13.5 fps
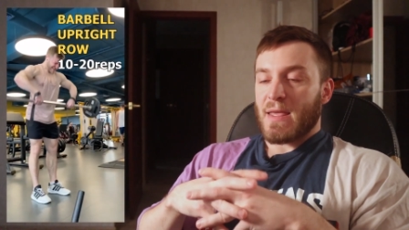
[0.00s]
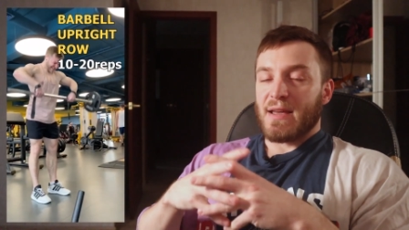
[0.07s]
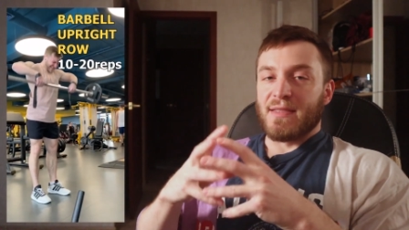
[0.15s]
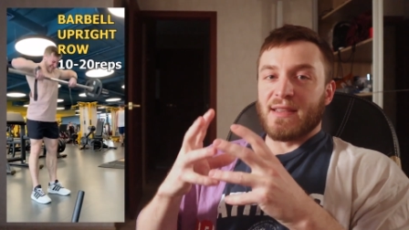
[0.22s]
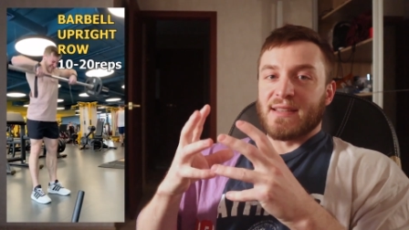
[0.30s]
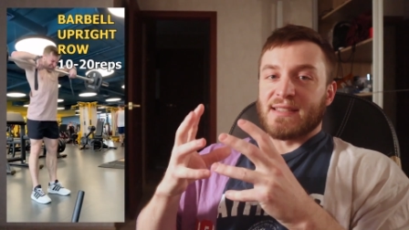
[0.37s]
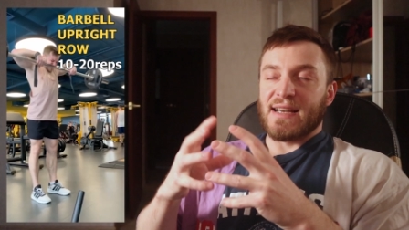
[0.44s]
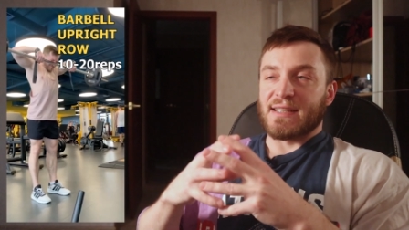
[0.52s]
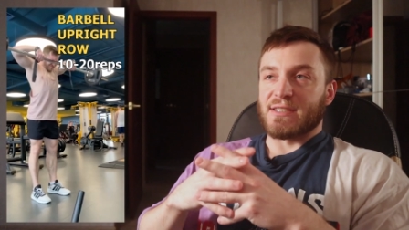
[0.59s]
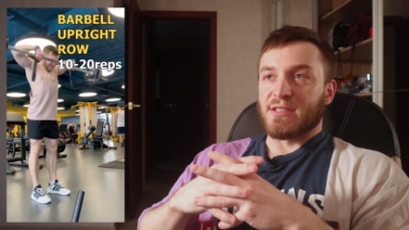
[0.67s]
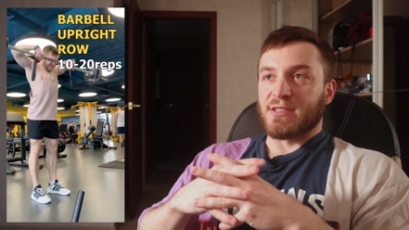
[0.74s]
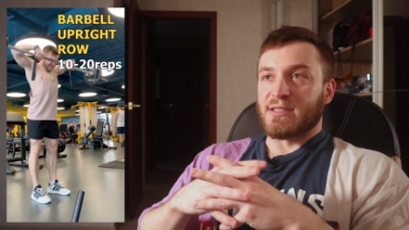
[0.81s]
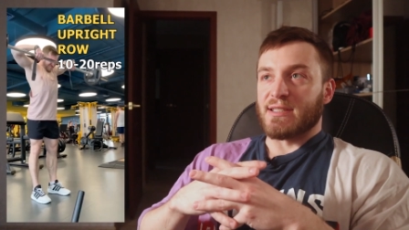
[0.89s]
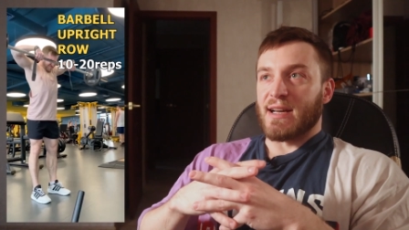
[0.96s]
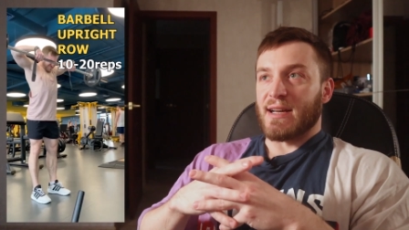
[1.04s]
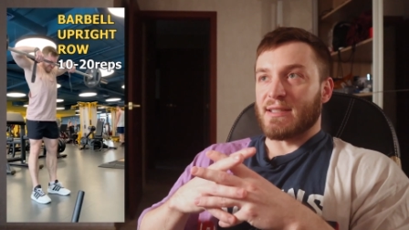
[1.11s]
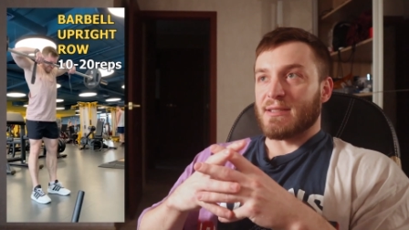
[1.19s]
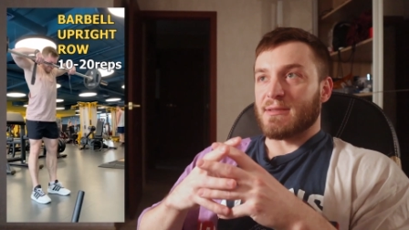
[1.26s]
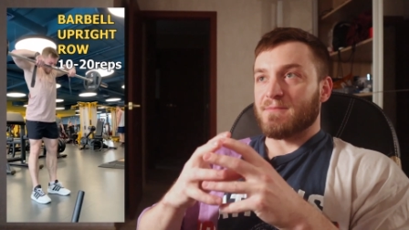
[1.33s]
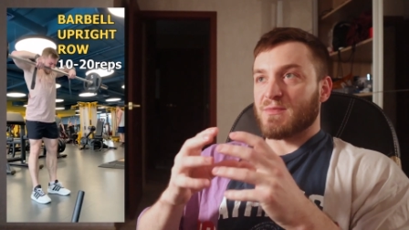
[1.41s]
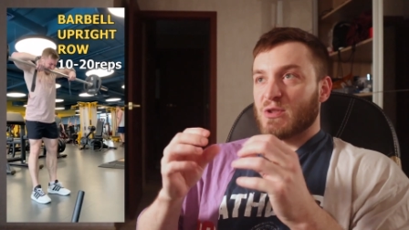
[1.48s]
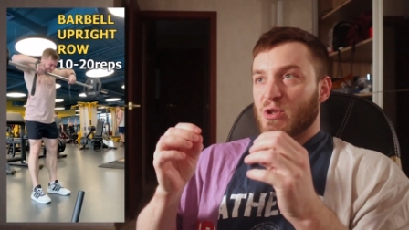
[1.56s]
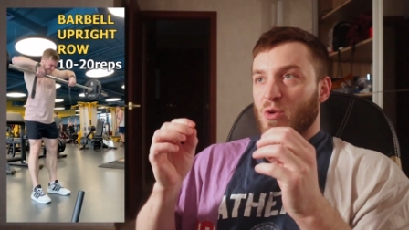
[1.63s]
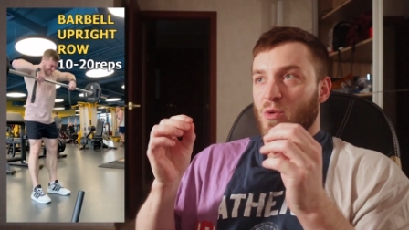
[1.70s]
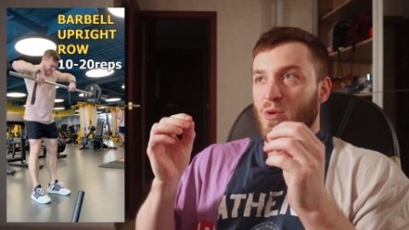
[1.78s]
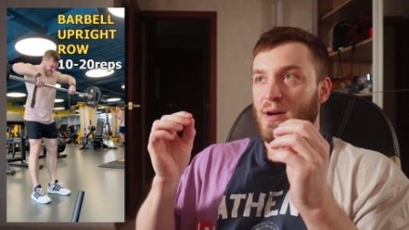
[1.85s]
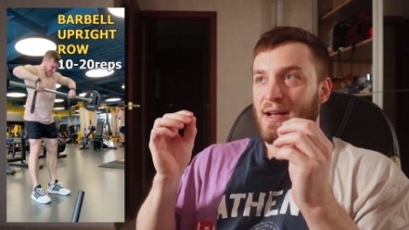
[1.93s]
in this exercise.
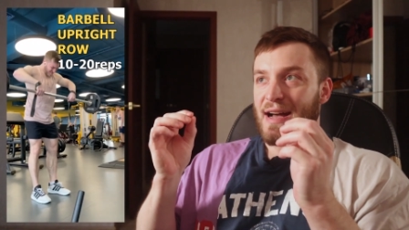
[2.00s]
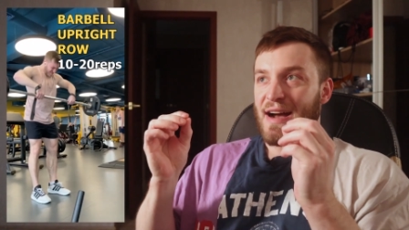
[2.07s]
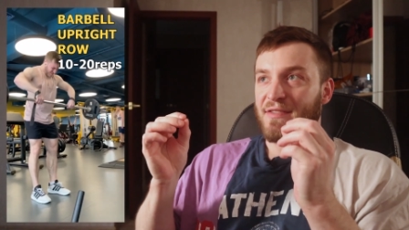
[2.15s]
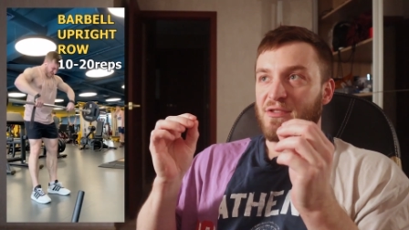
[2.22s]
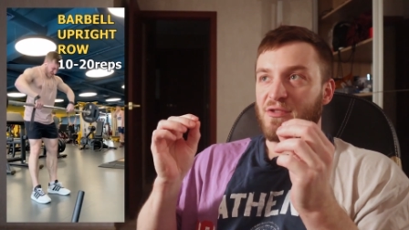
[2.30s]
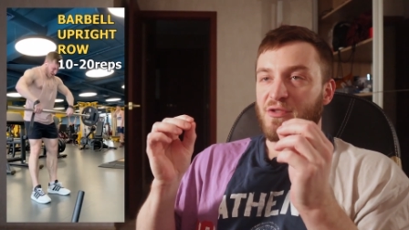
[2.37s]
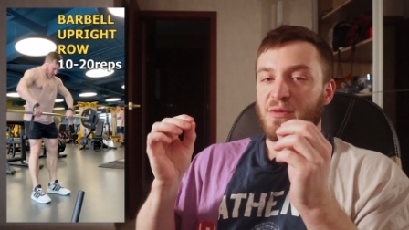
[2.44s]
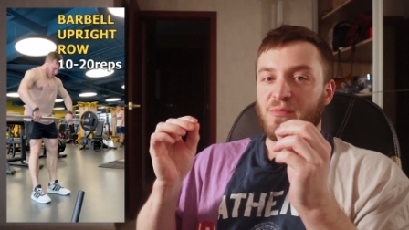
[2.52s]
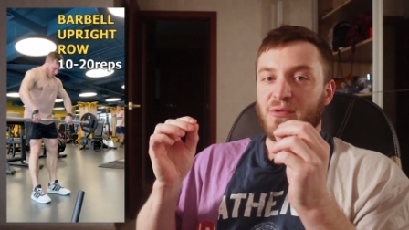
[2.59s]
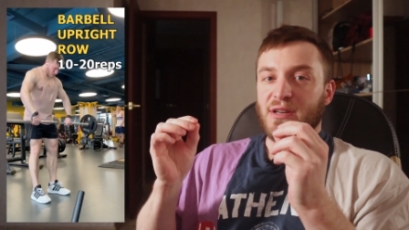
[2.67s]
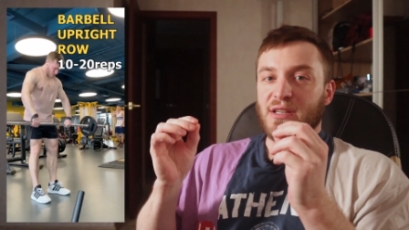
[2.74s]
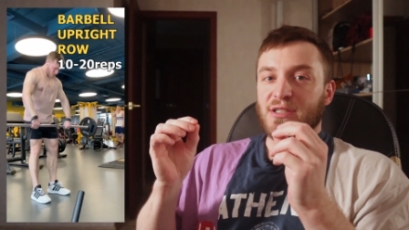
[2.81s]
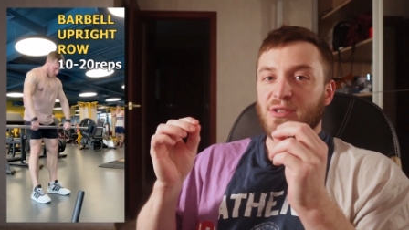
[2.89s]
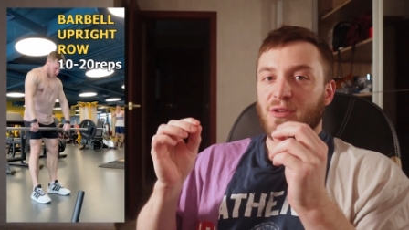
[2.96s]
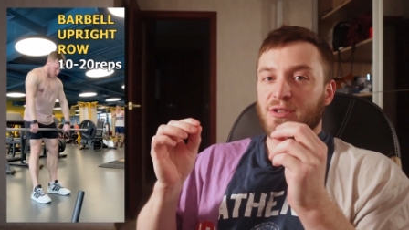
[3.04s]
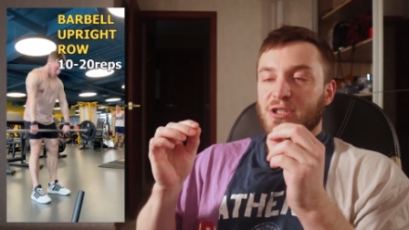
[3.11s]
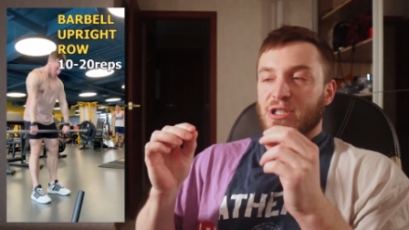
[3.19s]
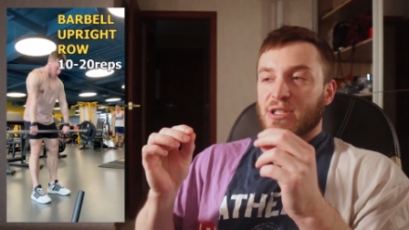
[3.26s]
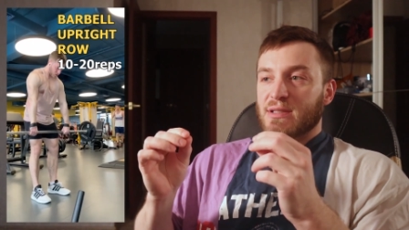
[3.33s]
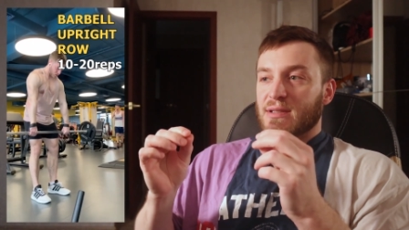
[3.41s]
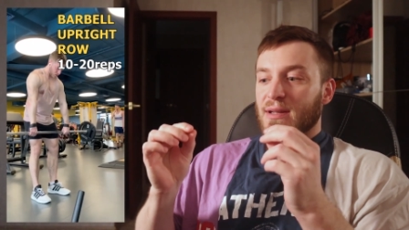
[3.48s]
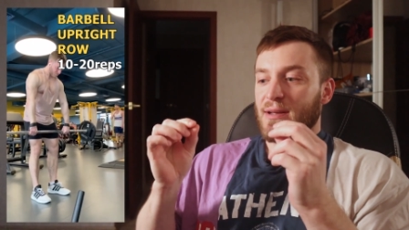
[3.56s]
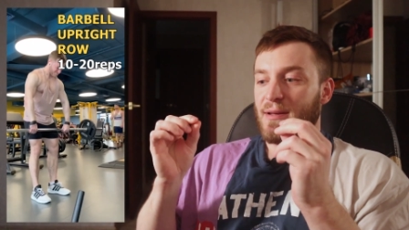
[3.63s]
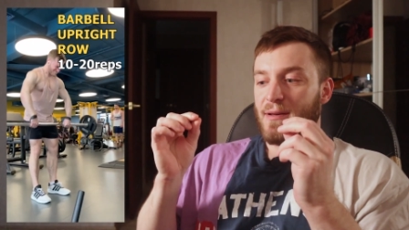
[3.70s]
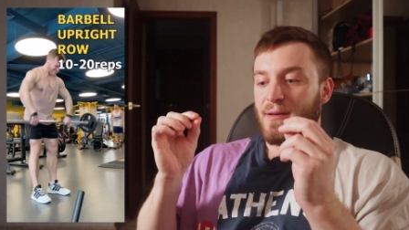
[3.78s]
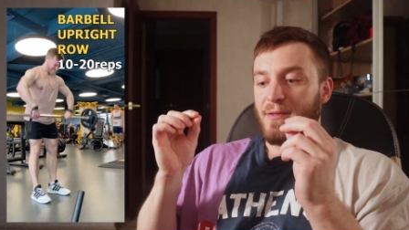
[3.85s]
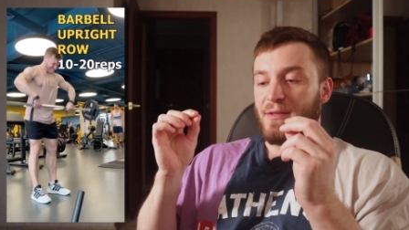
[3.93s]
So after the pre-exhaustion,
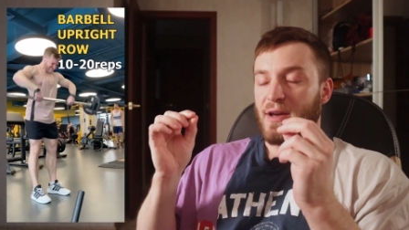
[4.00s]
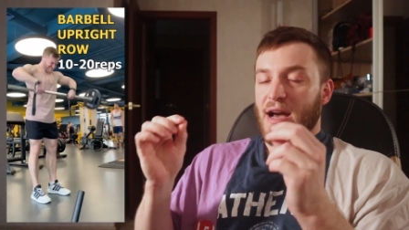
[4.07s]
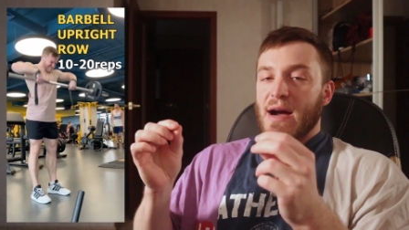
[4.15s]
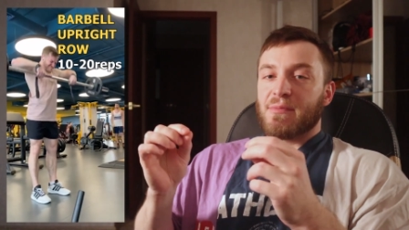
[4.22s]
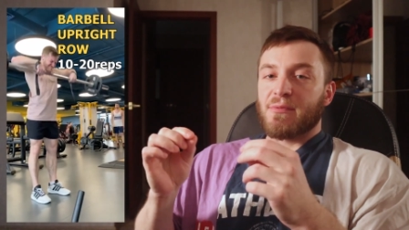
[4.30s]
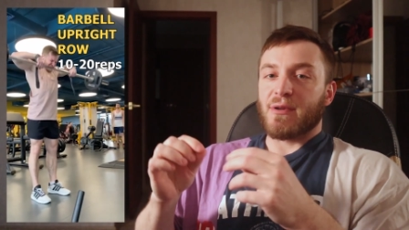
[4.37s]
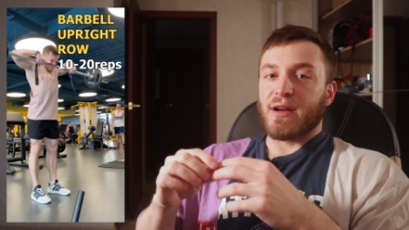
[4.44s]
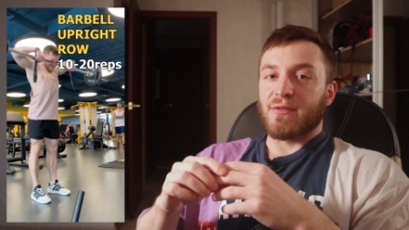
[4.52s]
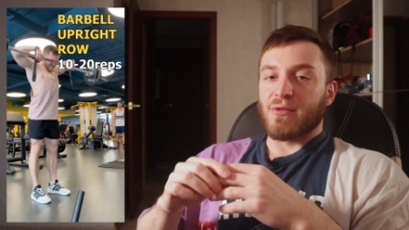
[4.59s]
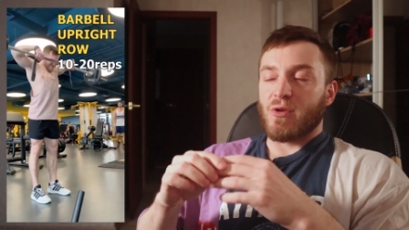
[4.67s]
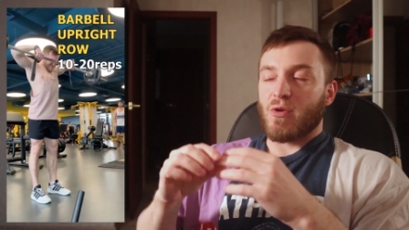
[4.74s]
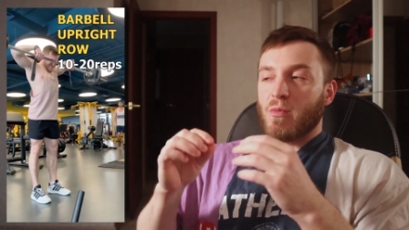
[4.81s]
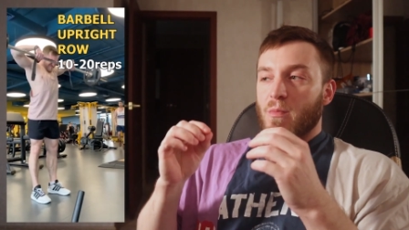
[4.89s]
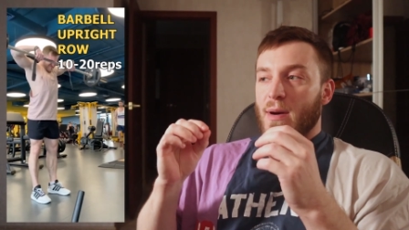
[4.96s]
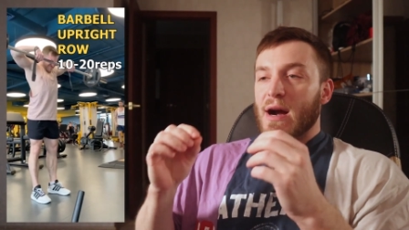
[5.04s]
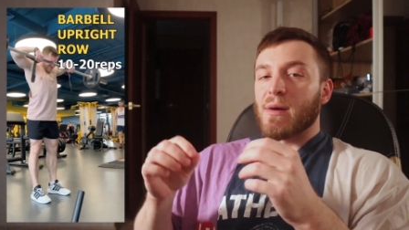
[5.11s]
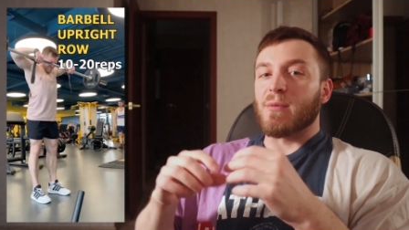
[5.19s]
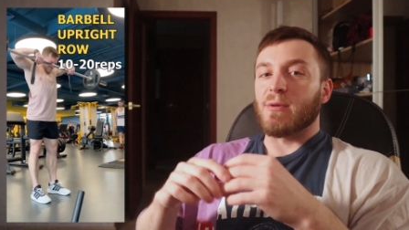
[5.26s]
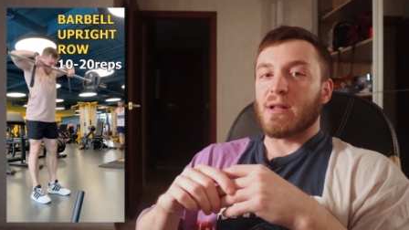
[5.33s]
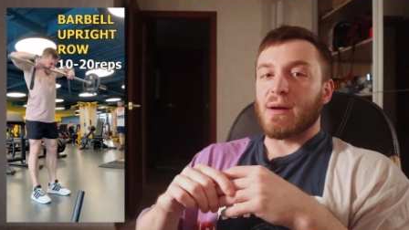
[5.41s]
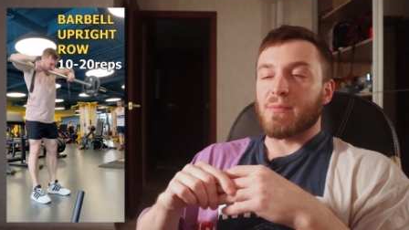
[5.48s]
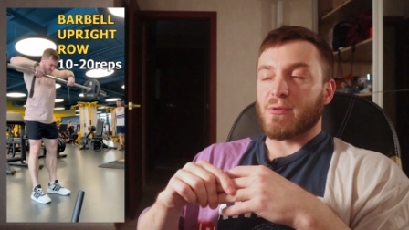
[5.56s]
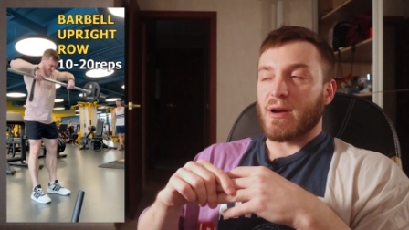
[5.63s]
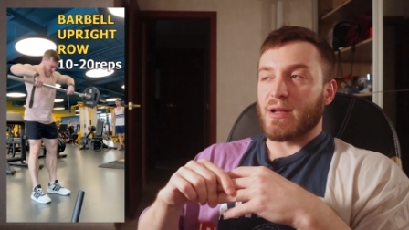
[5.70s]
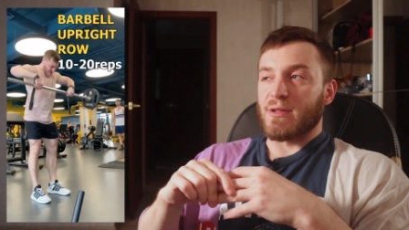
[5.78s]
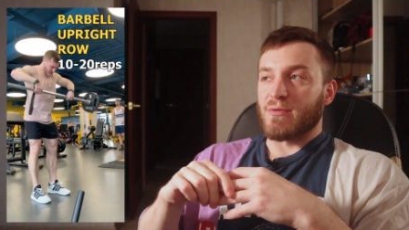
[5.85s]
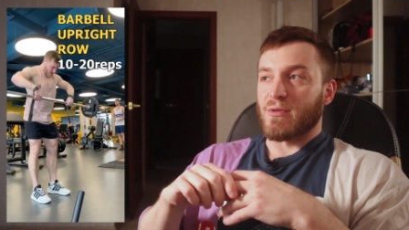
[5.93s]
the upright row, barbell
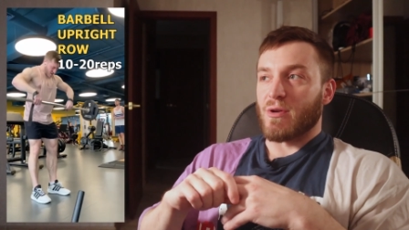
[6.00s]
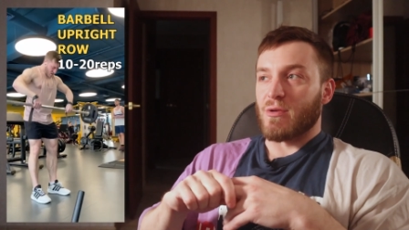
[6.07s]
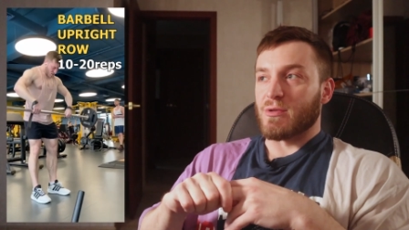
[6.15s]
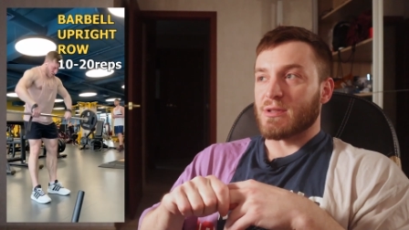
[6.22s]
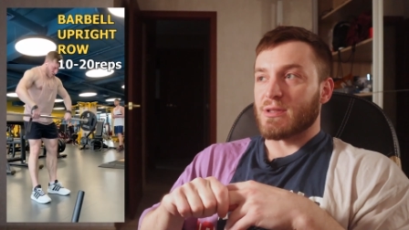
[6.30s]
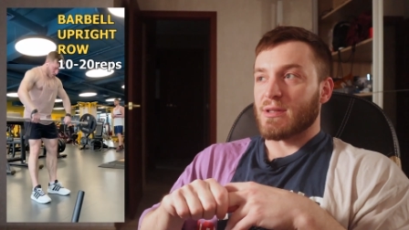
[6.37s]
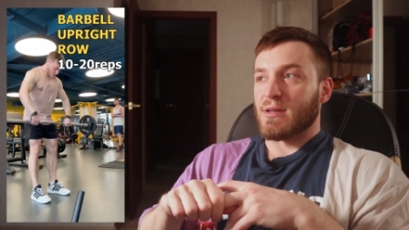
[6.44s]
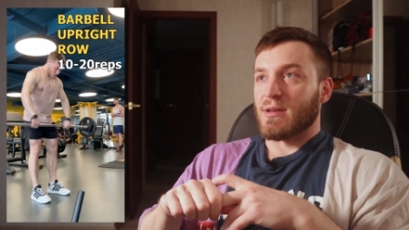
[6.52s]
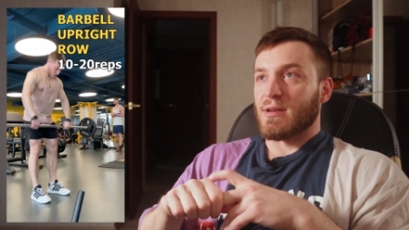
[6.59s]
upright rows,